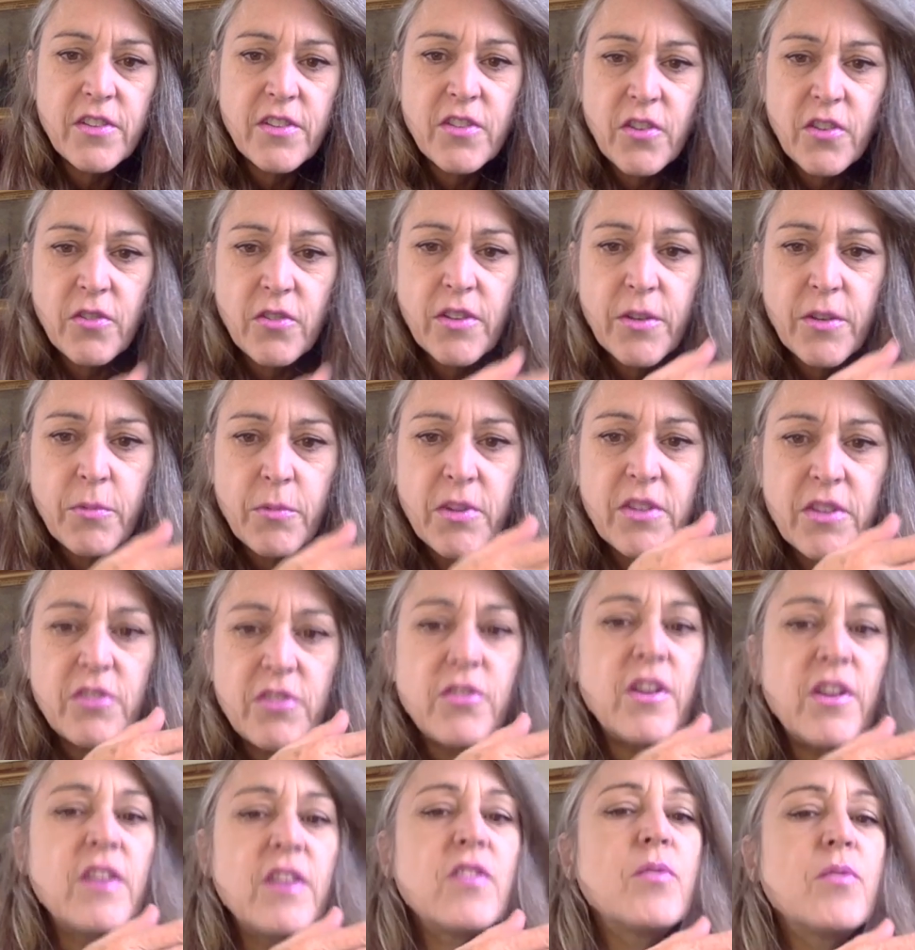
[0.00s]
it's only when the
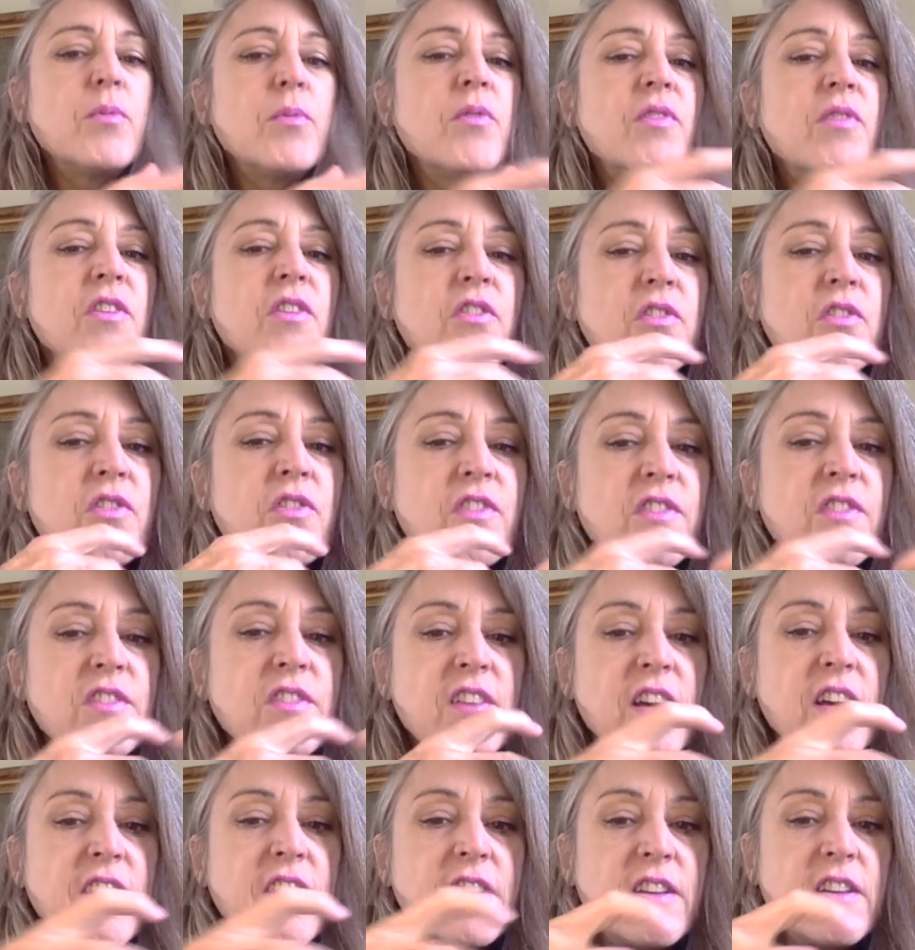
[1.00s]
train is moving so
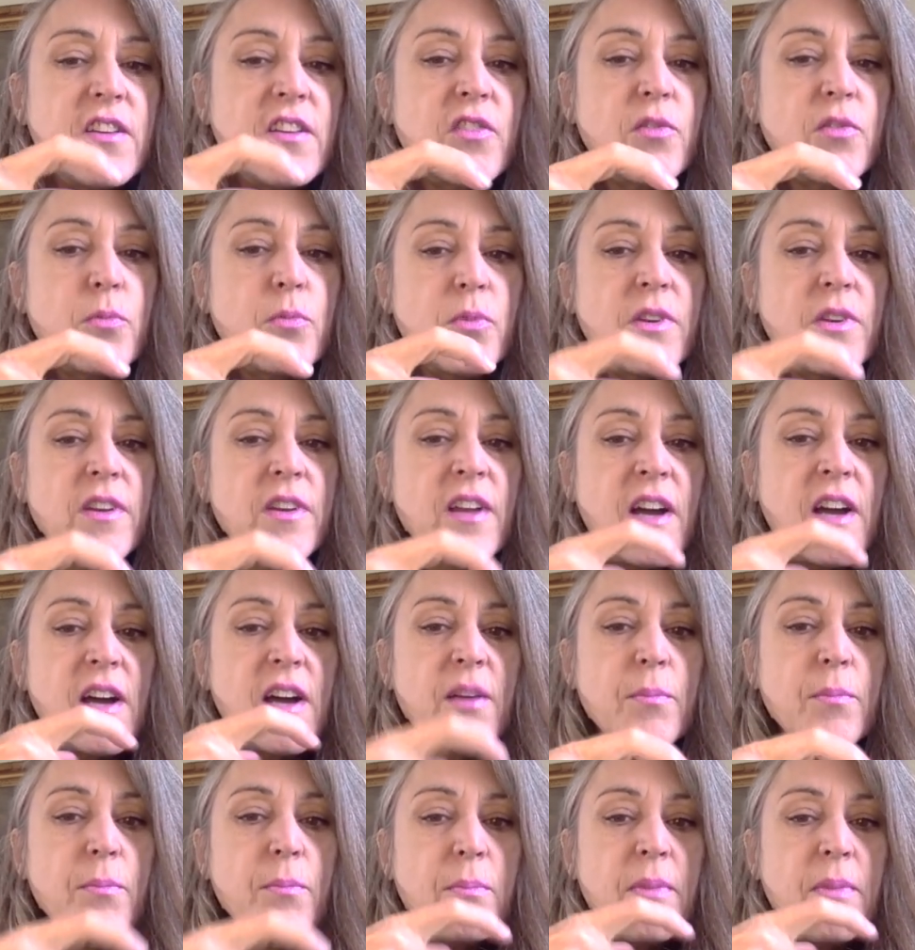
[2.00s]
stuckness would
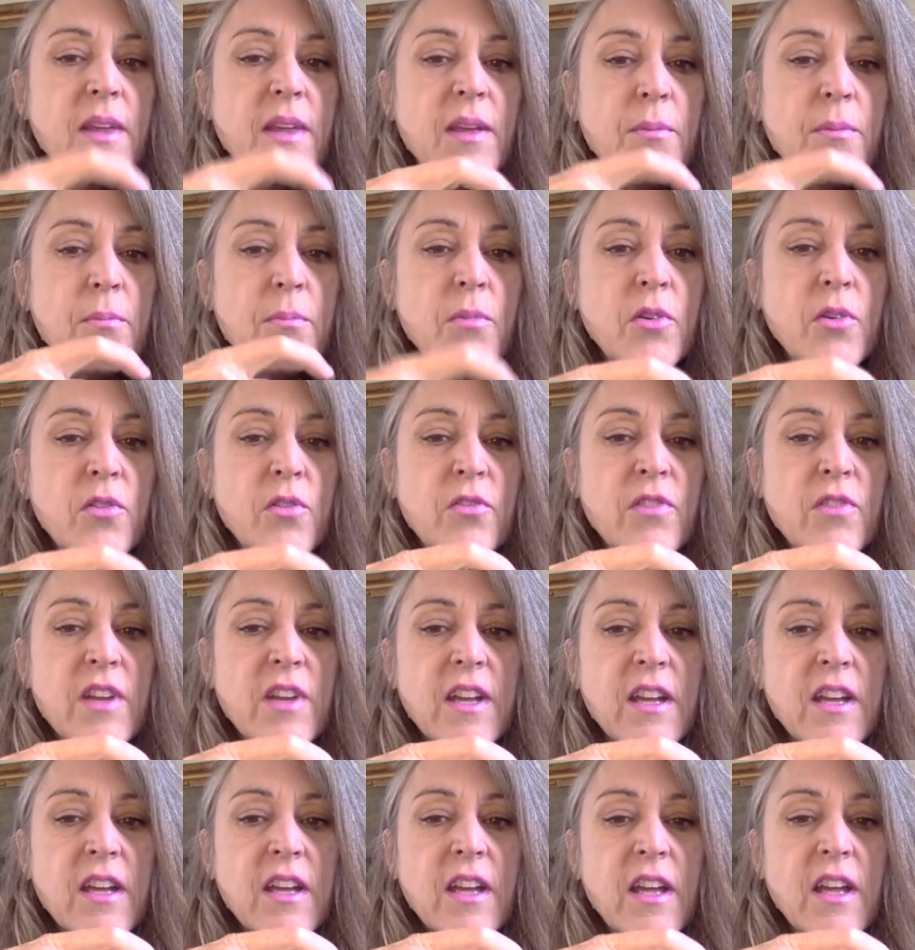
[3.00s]
not be
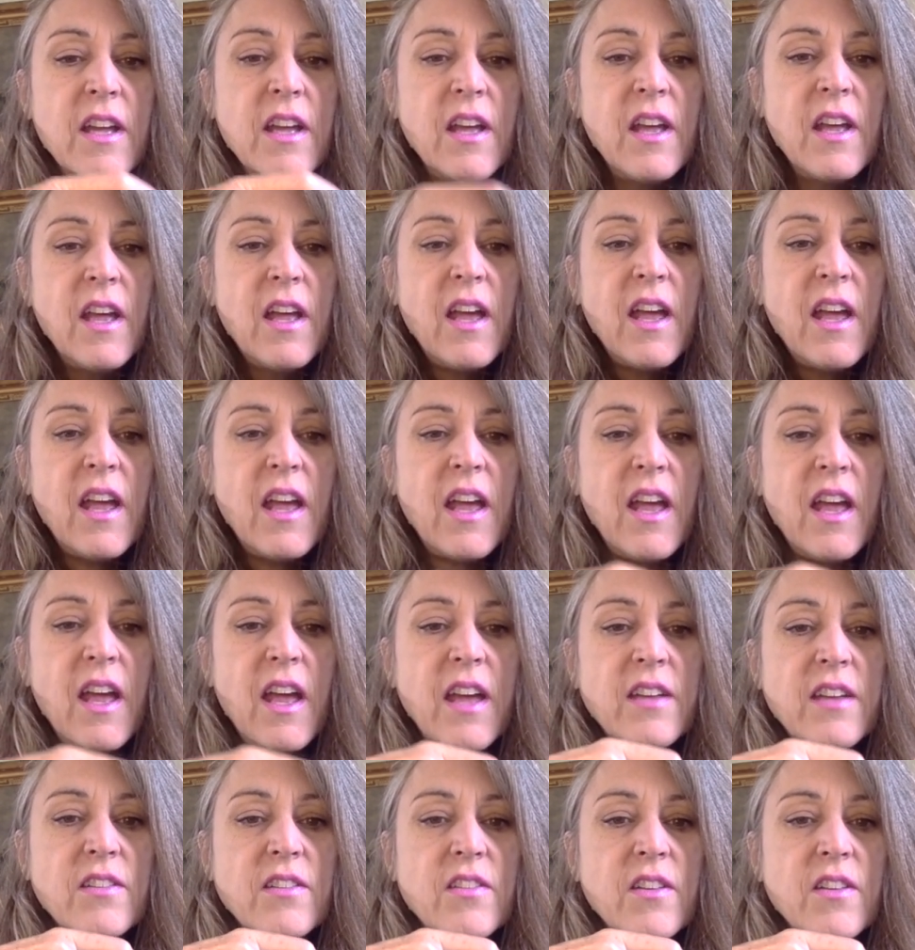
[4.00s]
moving
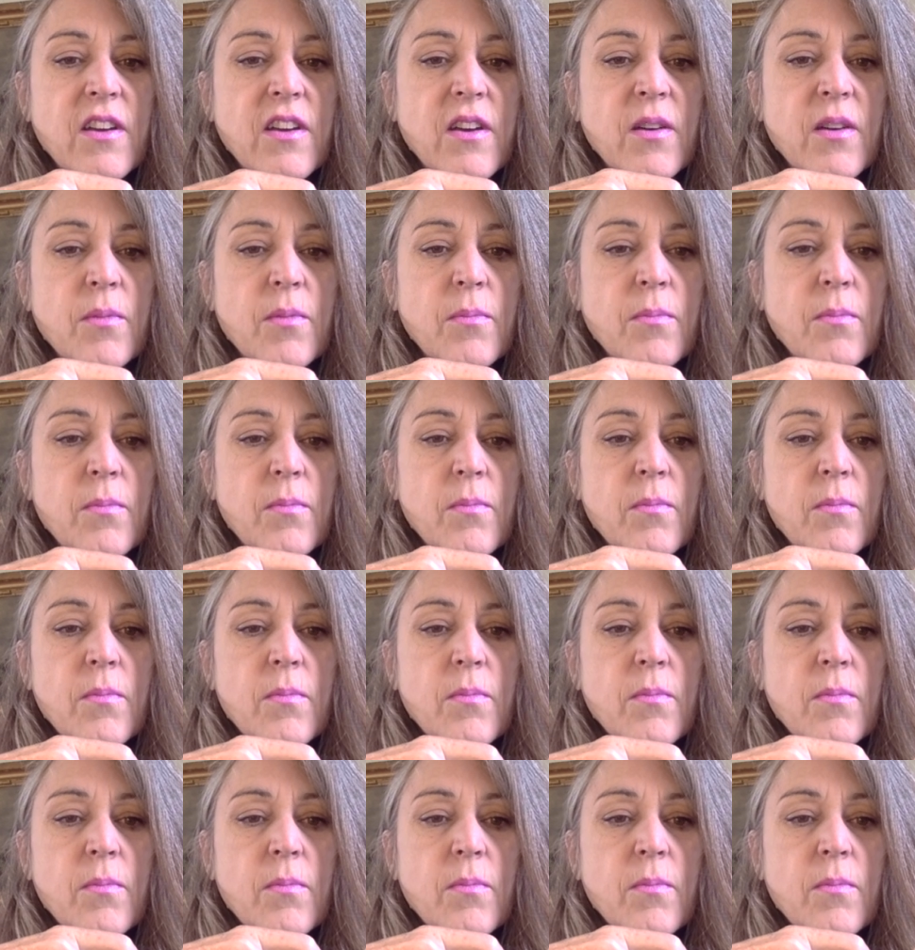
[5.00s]
and um,